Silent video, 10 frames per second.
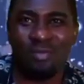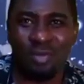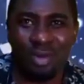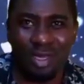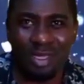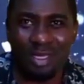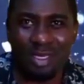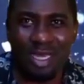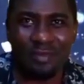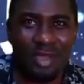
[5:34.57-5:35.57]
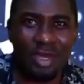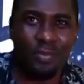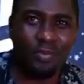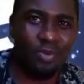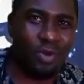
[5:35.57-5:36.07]
money, they are very
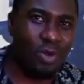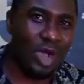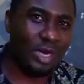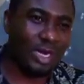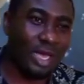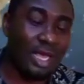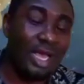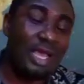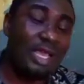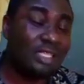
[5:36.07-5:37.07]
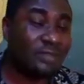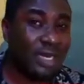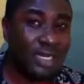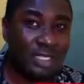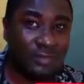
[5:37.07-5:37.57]
poor, and the like. It's
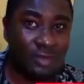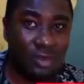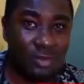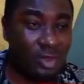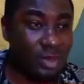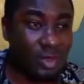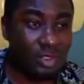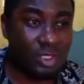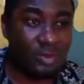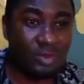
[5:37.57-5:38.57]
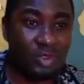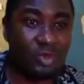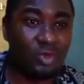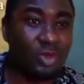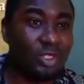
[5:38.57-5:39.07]
very difficult because most hospitals
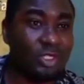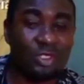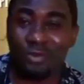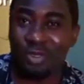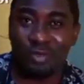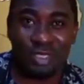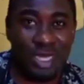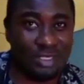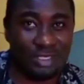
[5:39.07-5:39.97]
will not treat you free of charge.